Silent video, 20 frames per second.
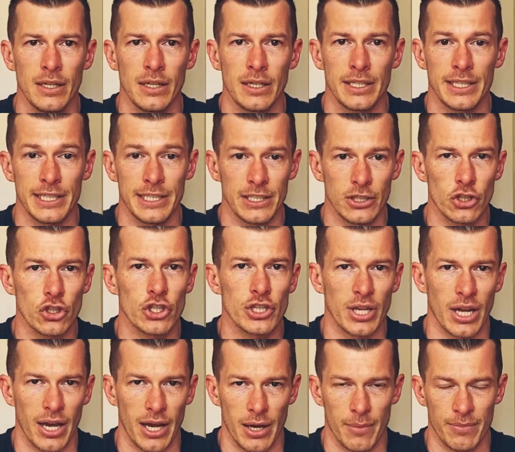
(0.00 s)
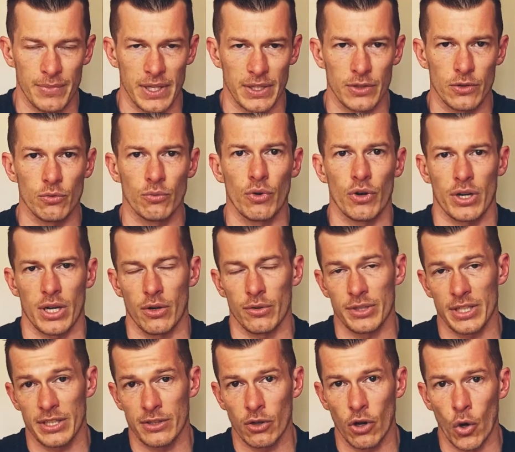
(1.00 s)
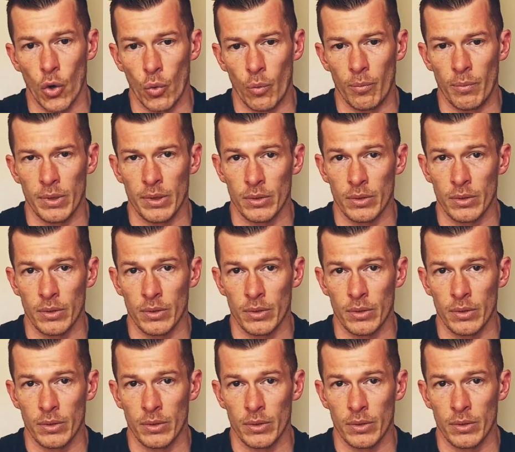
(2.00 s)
each time that you work out at home,